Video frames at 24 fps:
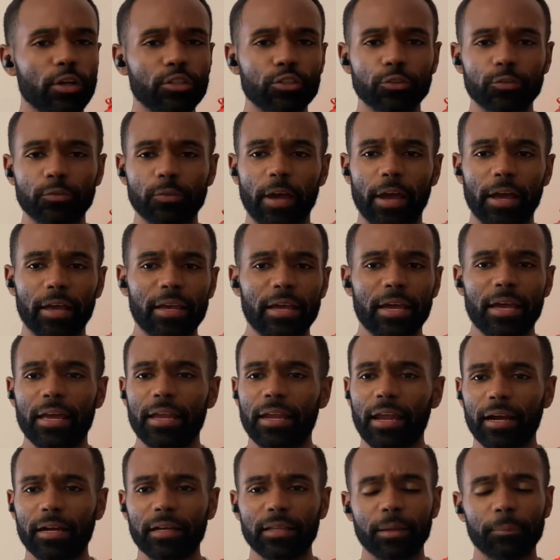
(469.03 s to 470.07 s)
too fast. And
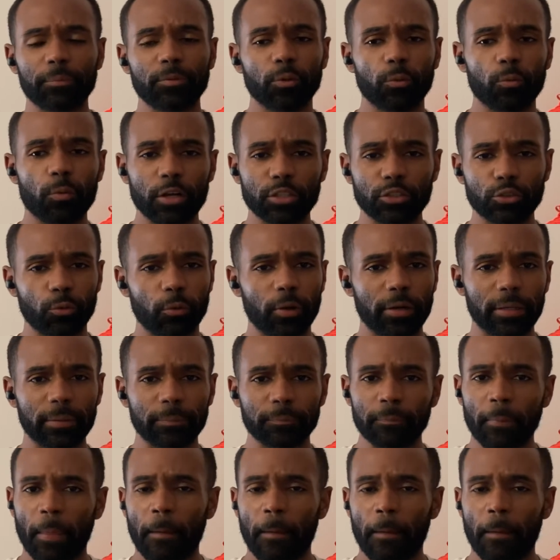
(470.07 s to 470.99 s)
I clipped a 120.